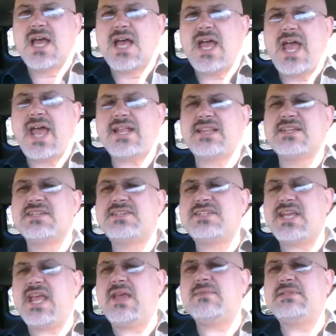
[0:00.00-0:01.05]
At the
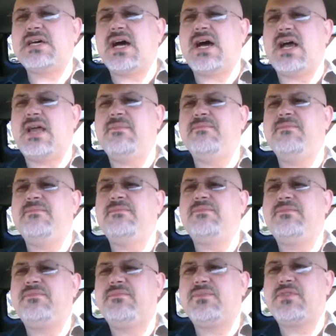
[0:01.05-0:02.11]
same time,
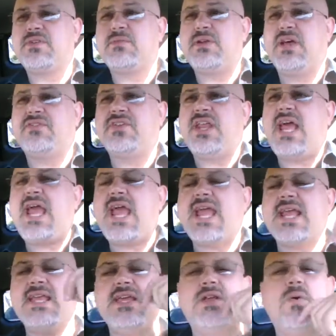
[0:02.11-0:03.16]
someone else said, hey,
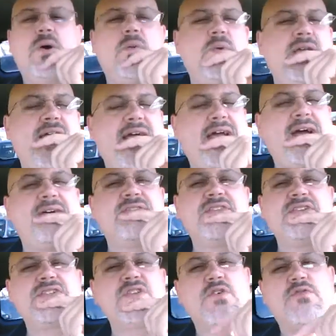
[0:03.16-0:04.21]
you know what? We have
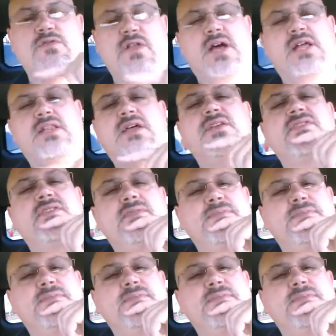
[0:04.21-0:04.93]
this no-fly list.